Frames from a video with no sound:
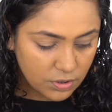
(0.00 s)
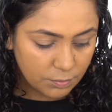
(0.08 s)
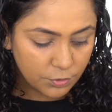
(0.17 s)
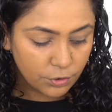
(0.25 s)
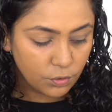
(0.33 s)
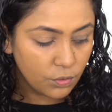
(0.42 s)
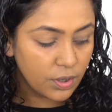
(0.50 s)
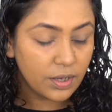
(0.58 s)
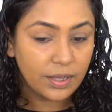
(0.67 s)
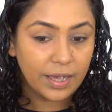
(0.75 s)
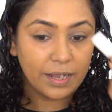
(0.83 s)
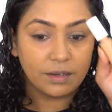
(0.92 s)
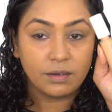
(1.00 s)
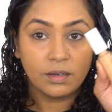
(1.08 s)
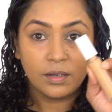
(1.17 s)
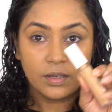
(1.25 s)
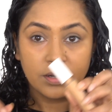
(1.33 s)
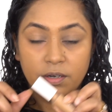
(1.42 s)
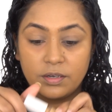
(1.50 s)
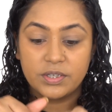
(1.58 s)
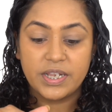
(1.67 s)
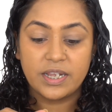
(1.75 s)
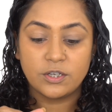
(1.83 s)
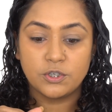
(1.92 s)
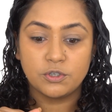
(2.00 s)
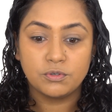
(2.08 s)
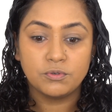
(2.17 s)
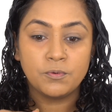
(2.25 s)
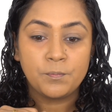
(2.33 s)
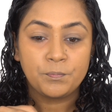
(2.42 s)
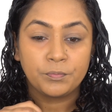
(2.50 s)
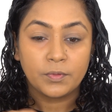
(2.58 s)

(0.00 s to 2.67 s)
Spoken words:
So I'm going to go again, take two.